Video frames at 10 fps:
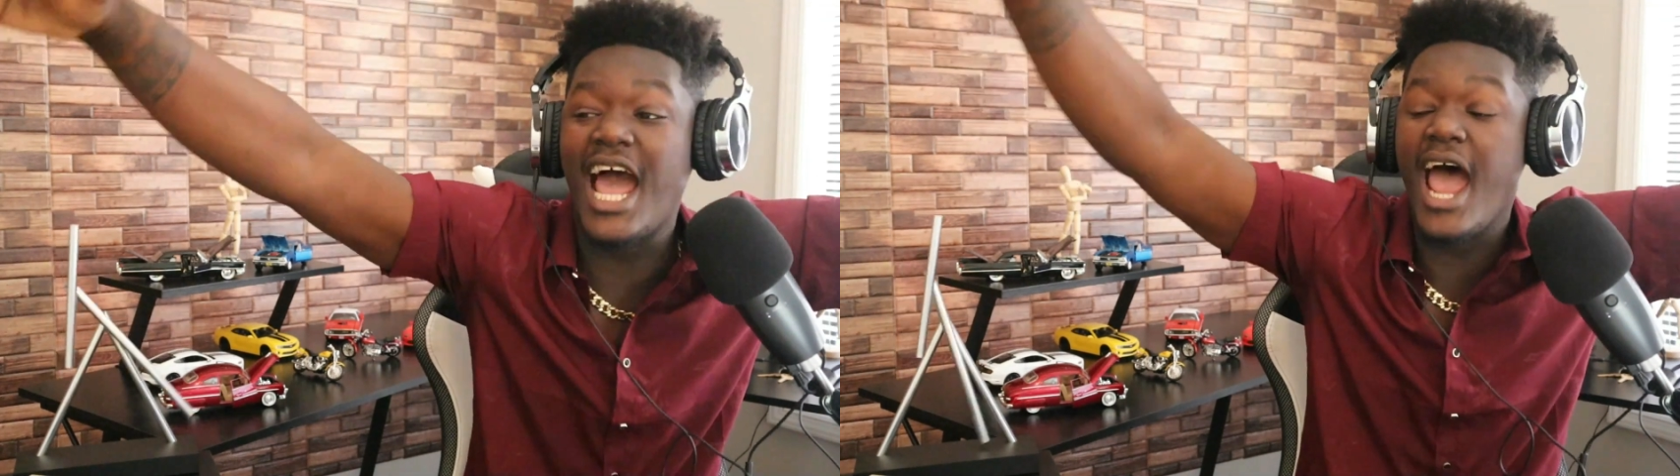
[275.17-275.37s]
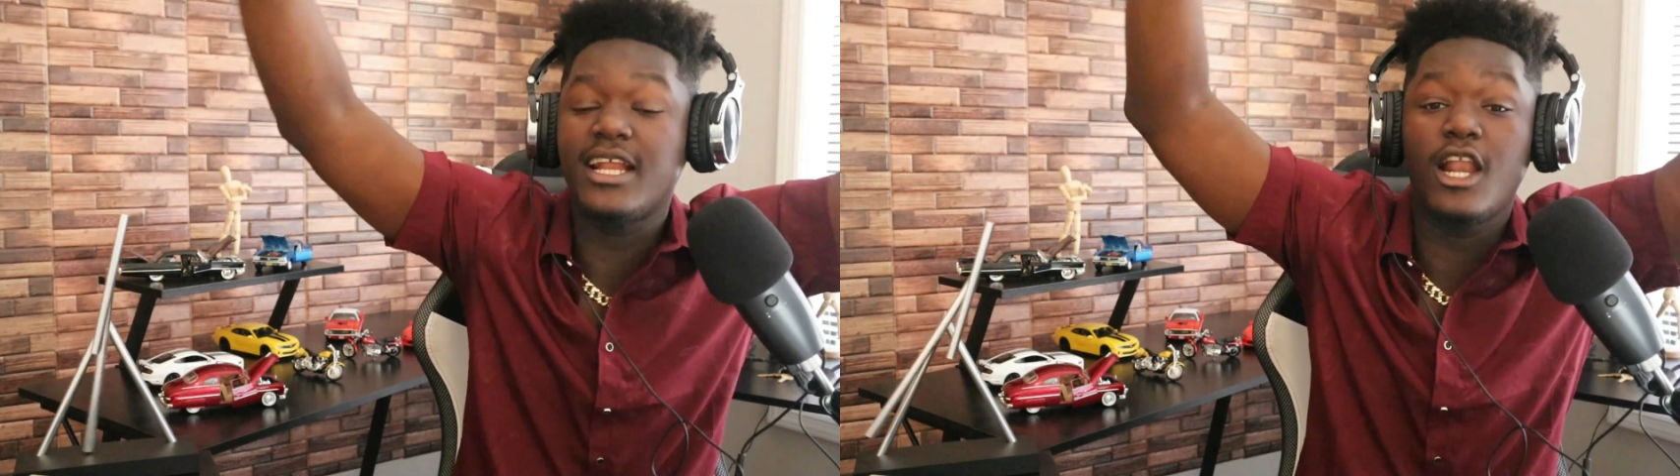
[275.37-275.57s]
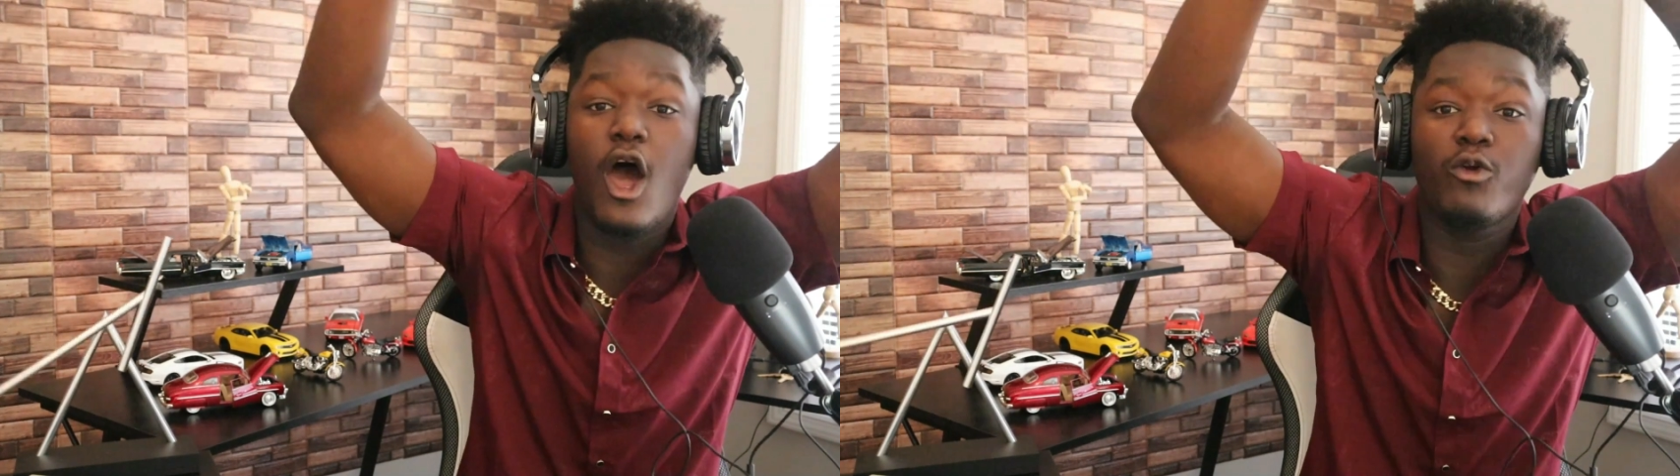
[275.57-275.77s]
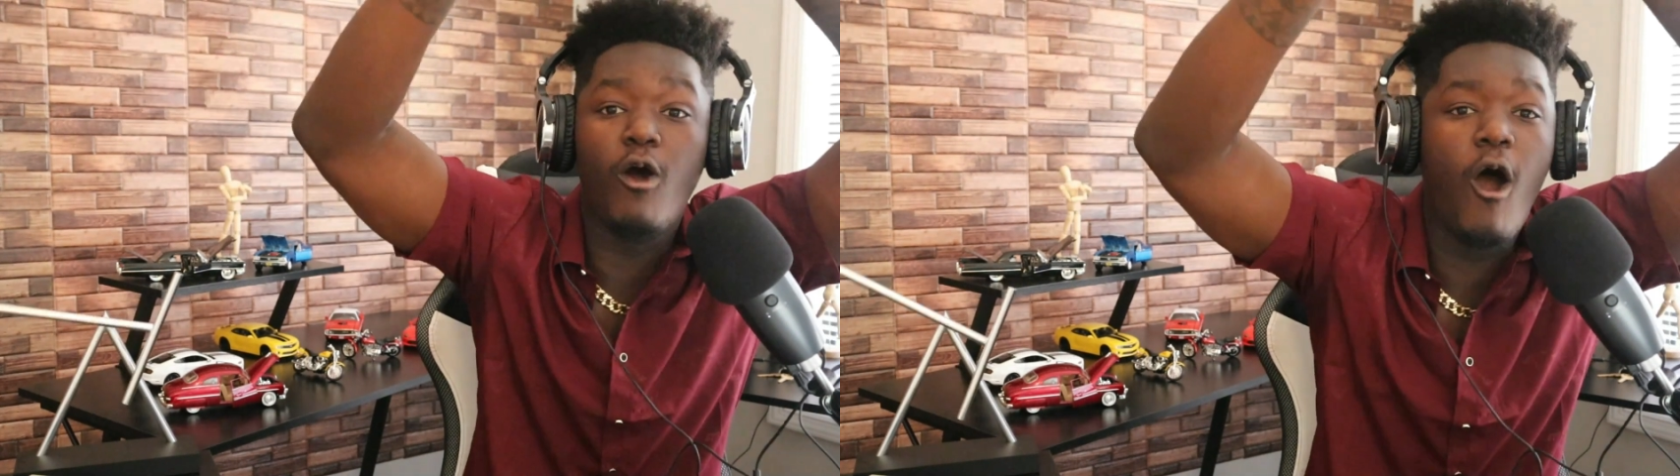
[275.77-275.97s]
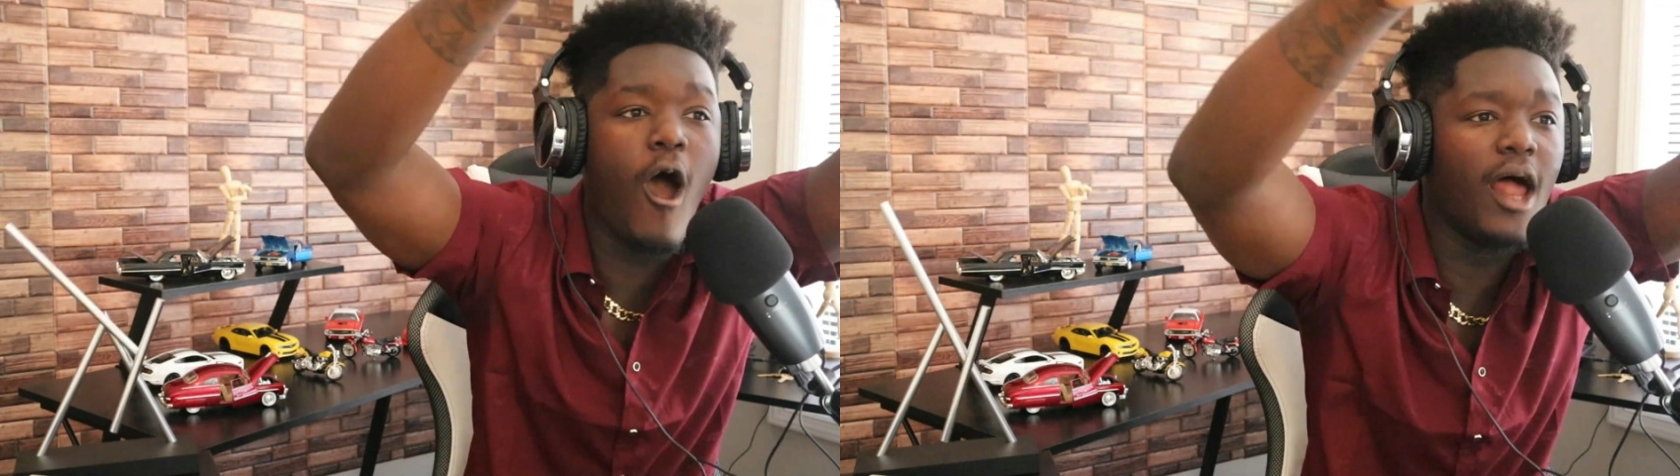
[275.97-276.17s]
God allowed
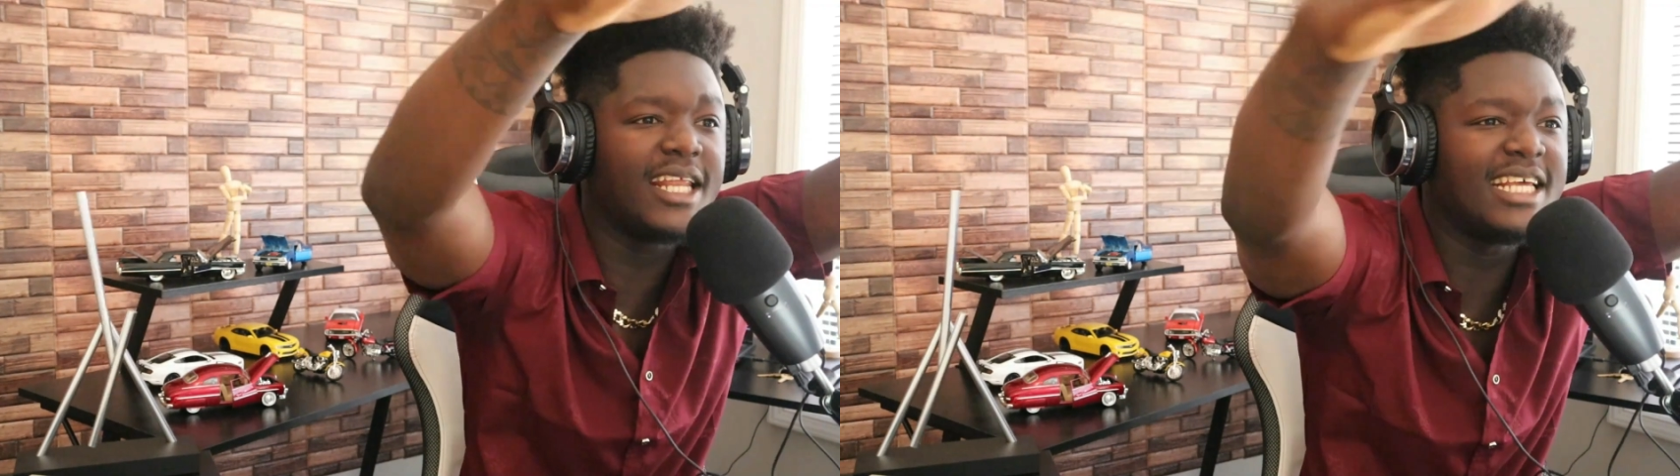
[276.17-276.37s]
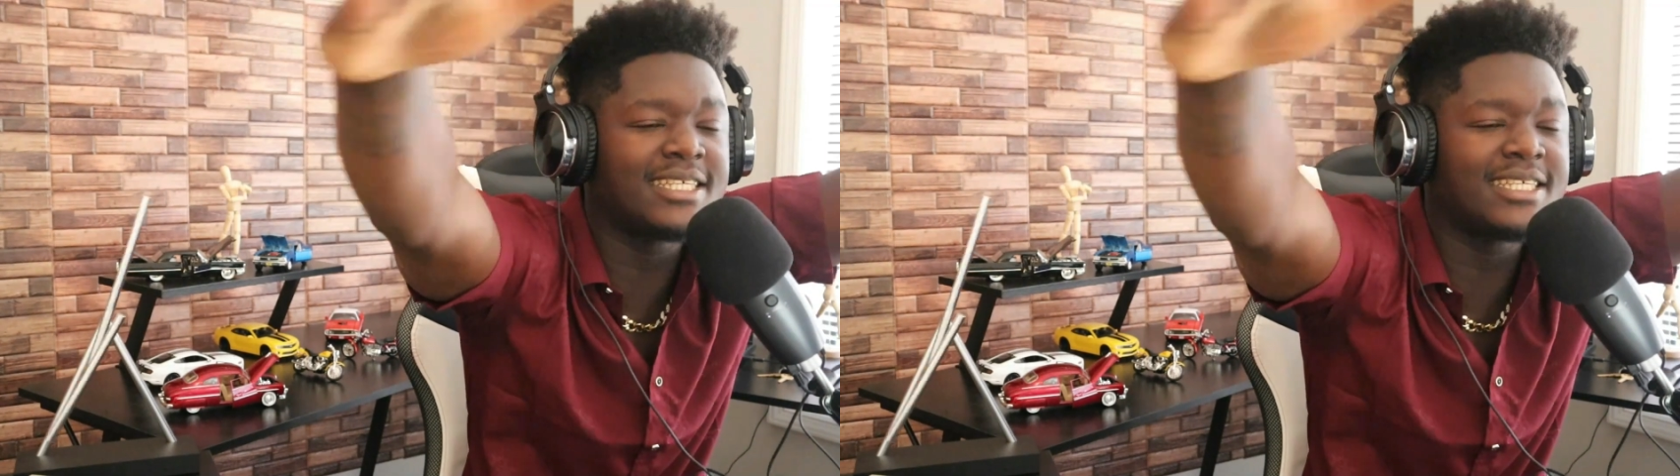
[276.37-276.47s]
all of